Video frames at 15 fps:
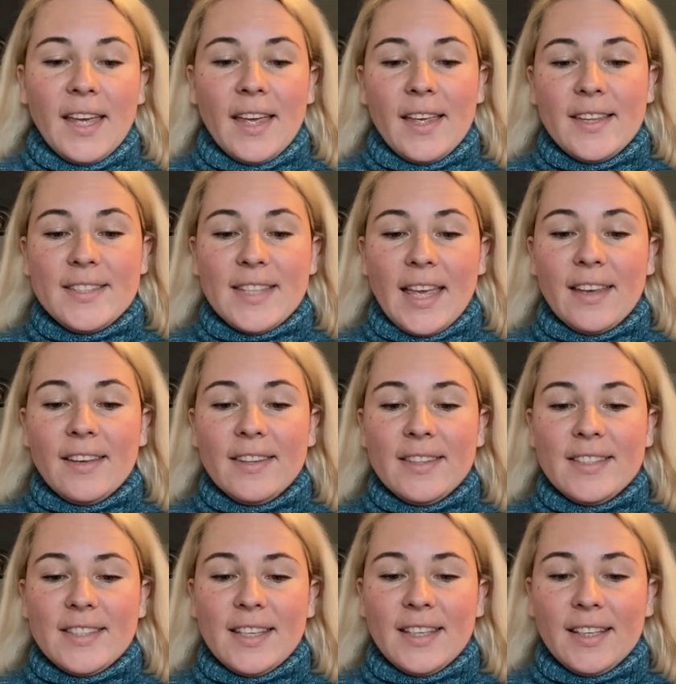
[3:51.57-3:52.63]
Second
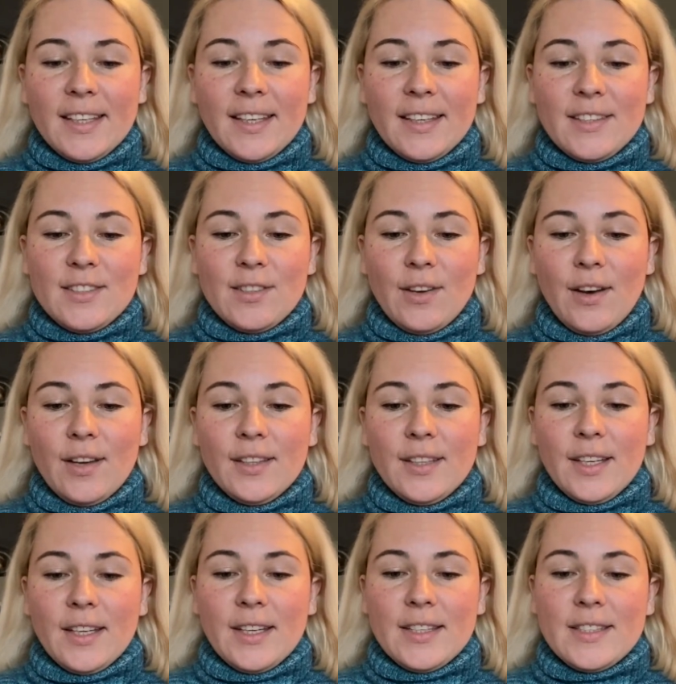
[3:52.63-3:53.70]
thing I thought
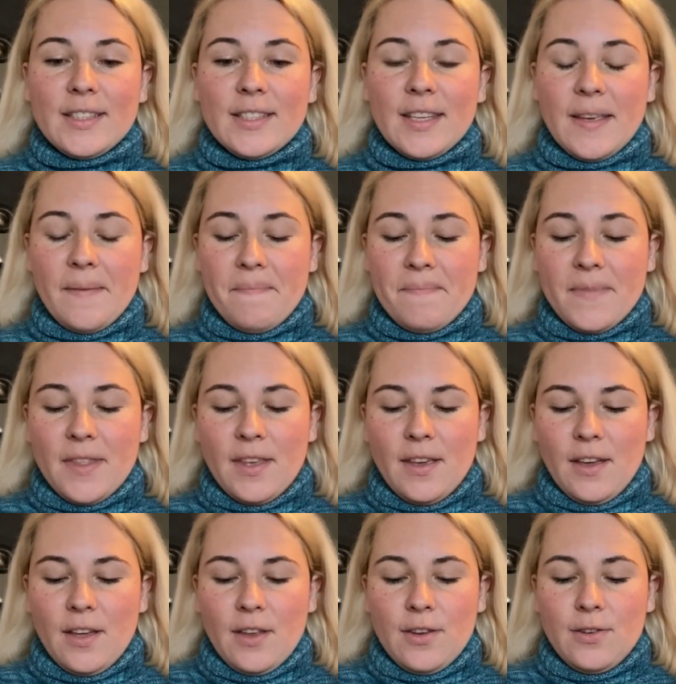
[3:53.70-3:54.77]
it's
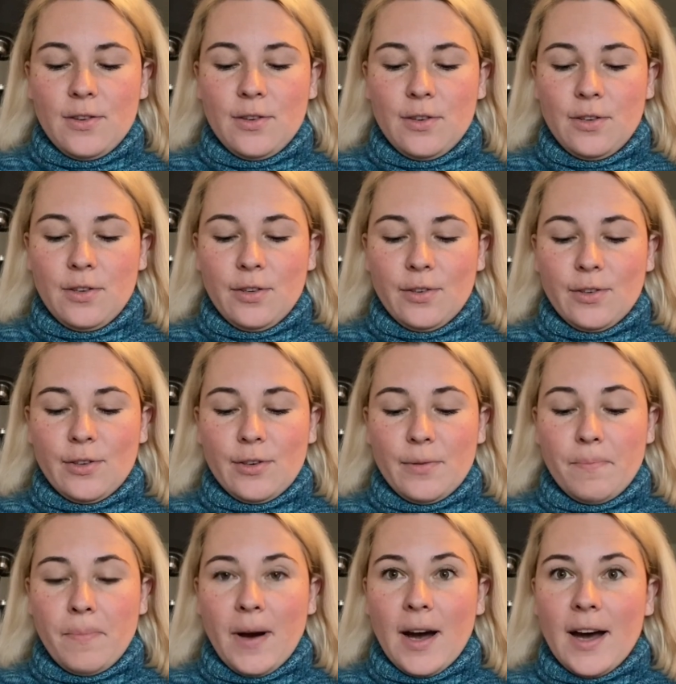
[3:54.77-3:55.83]
to
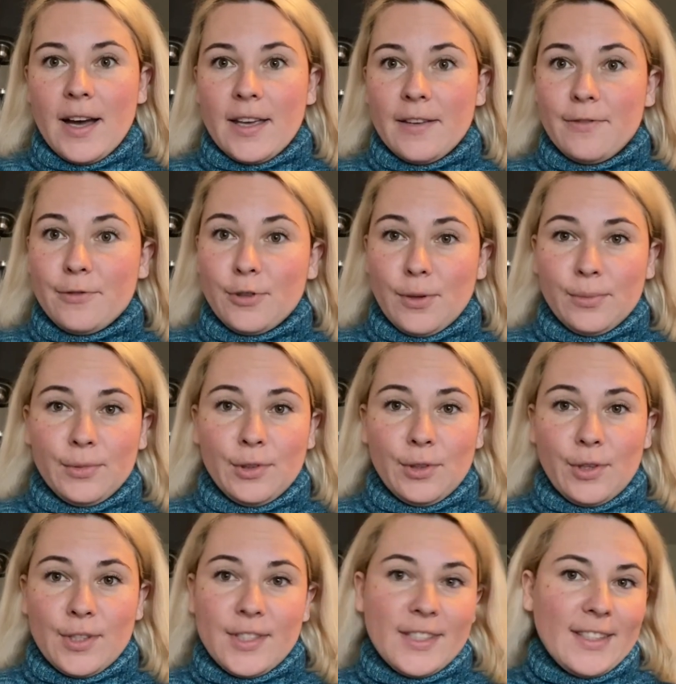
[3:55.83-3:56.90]
buy from
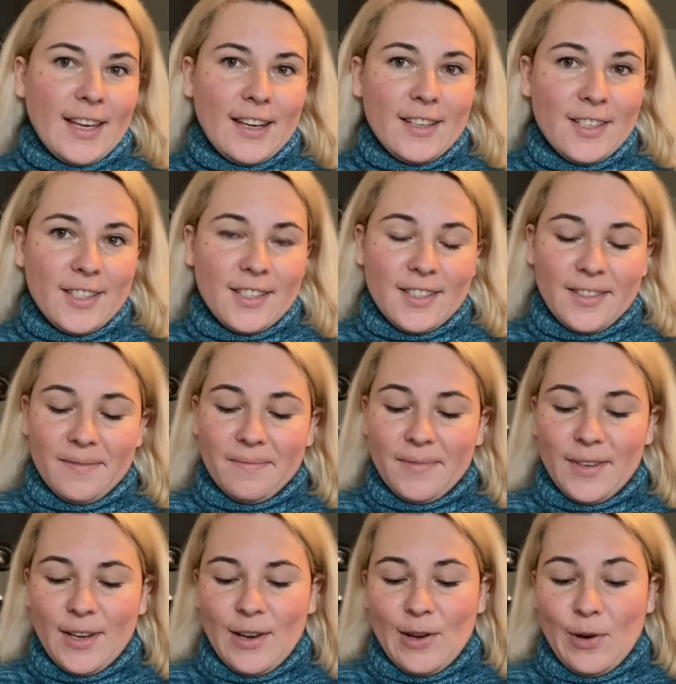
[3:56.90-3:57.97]
your stash,
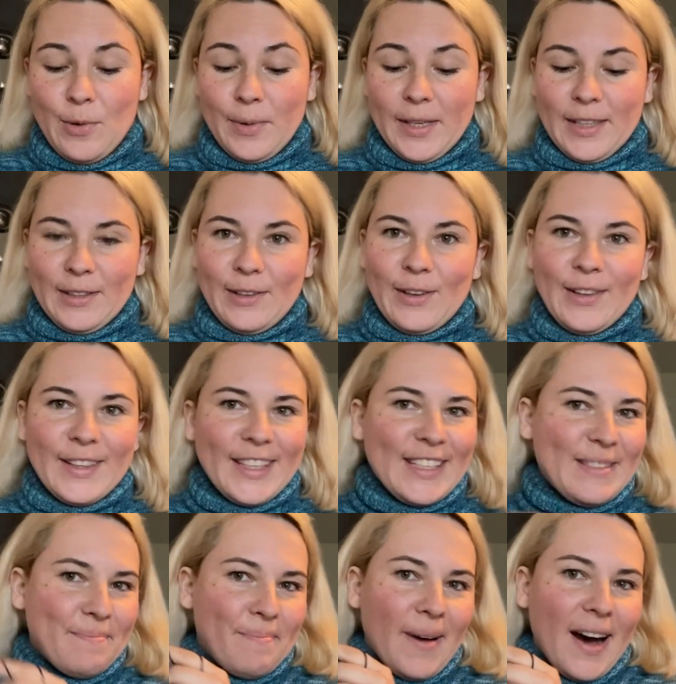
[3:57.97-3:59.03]
or we can call
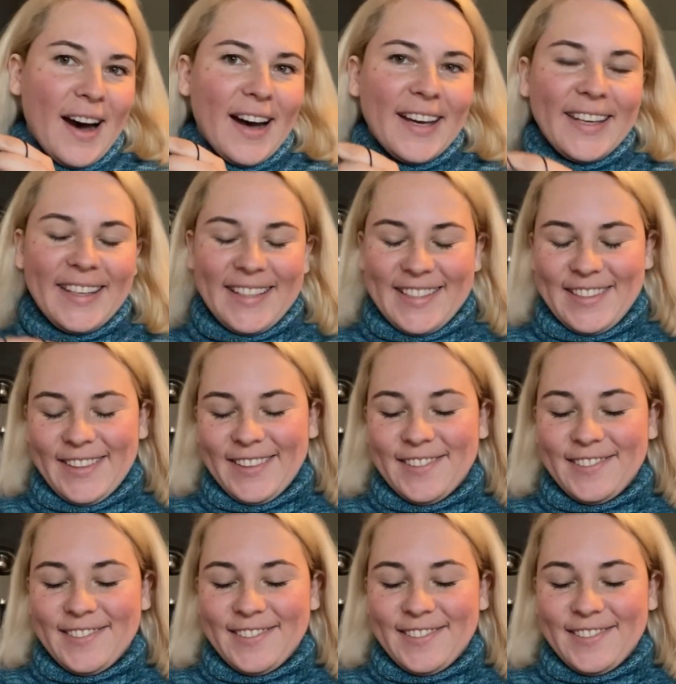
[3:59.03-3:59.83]
this buy. It's not